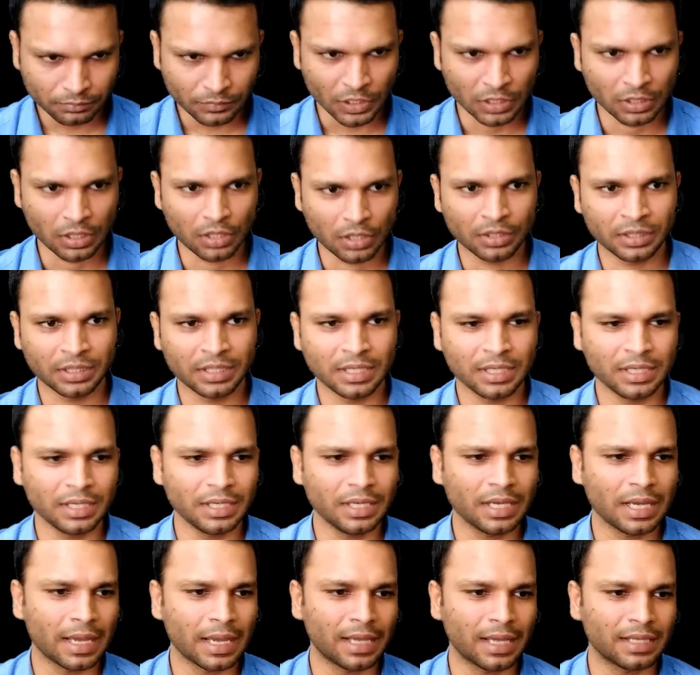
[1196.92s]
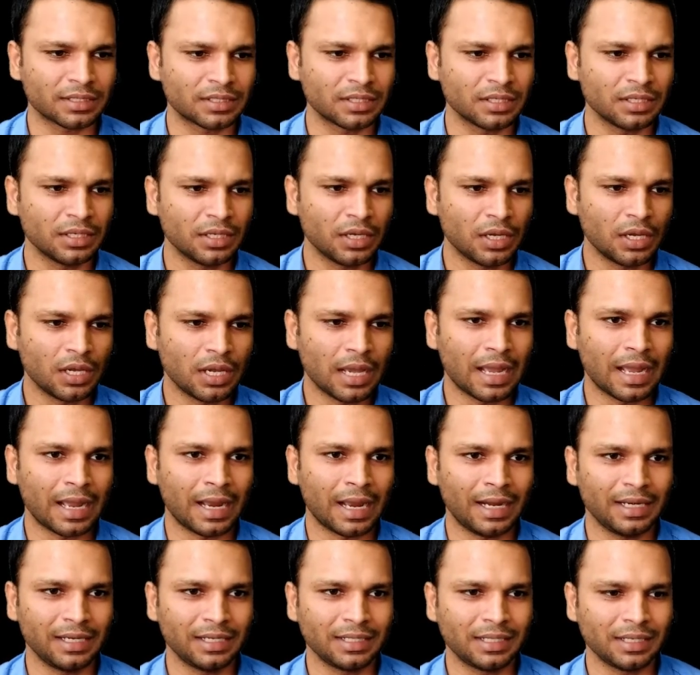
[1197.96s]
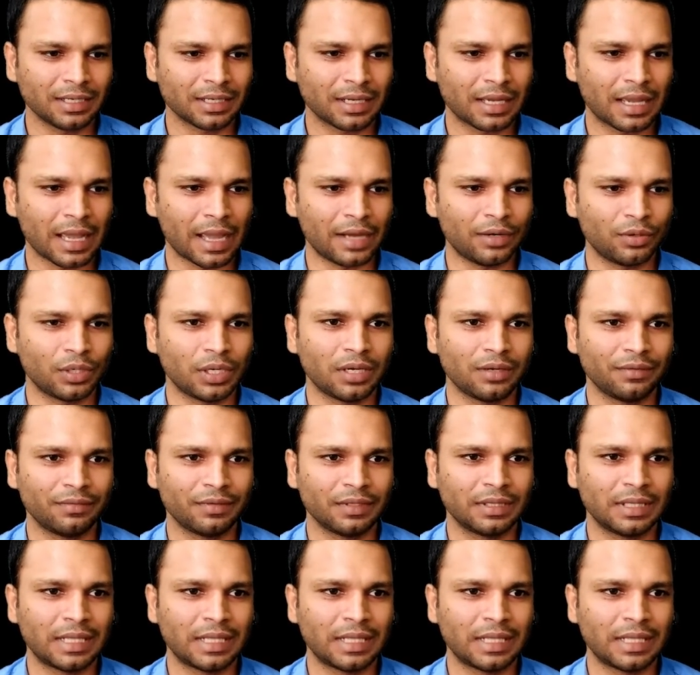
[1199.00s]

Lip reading: Now he has held the cannula with